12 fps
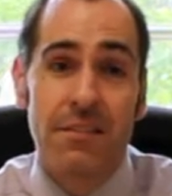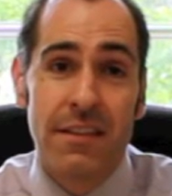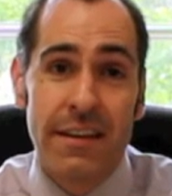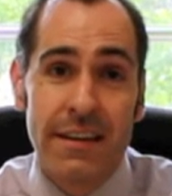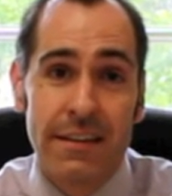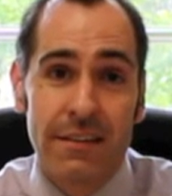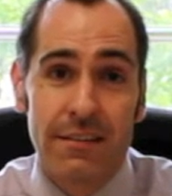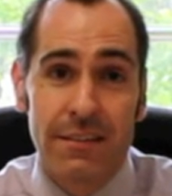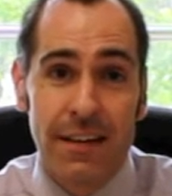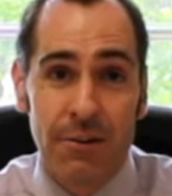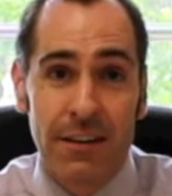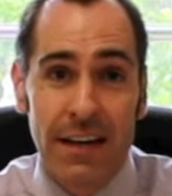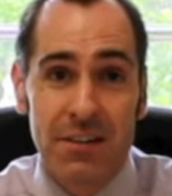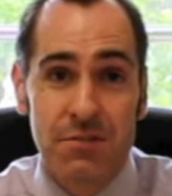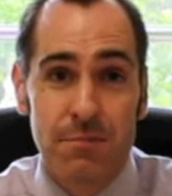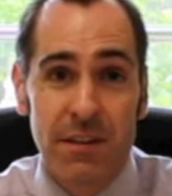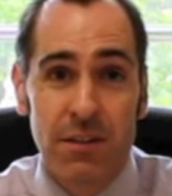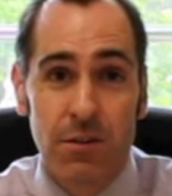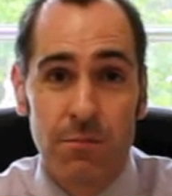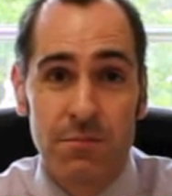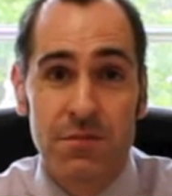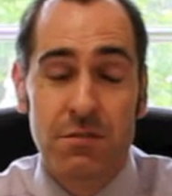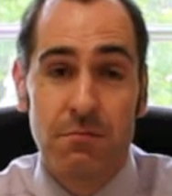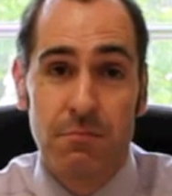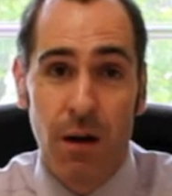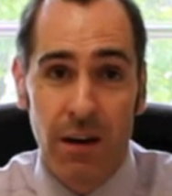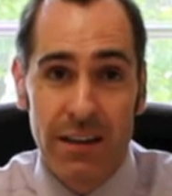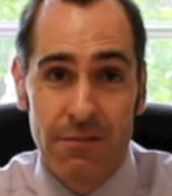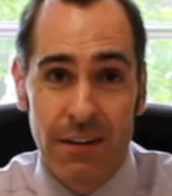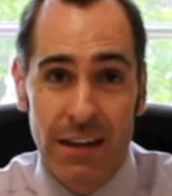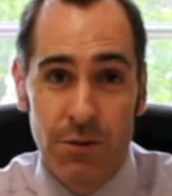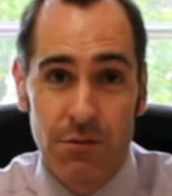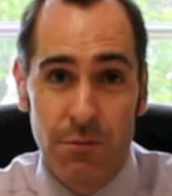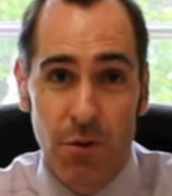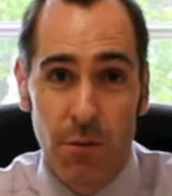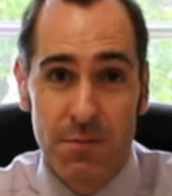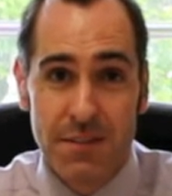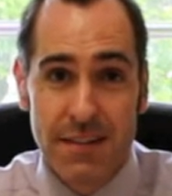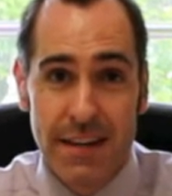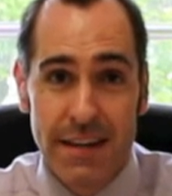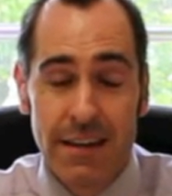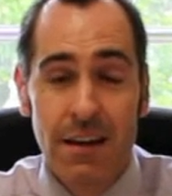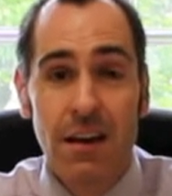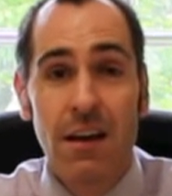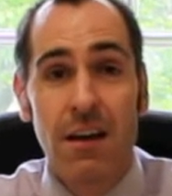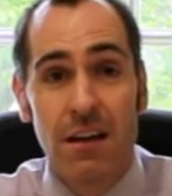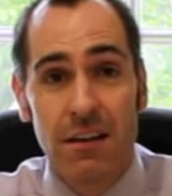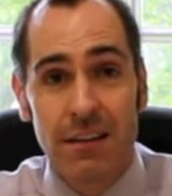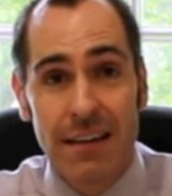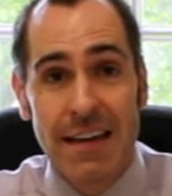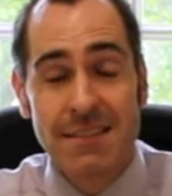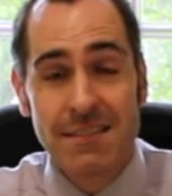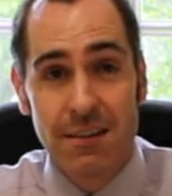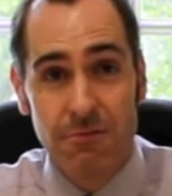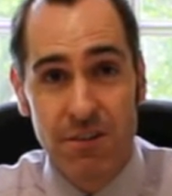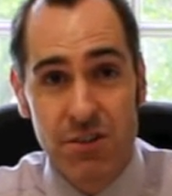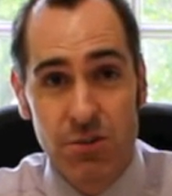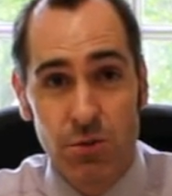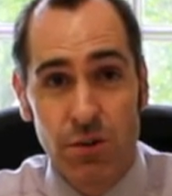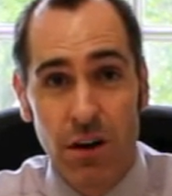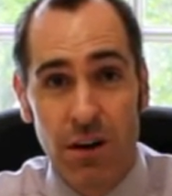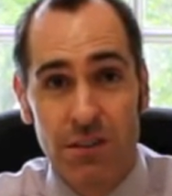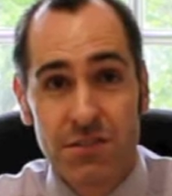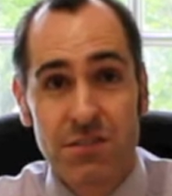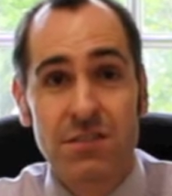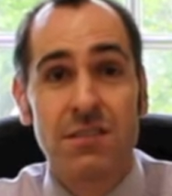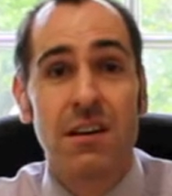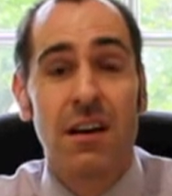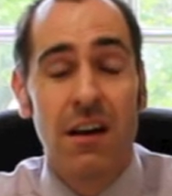the calculation becomes market value of the property less the original cost.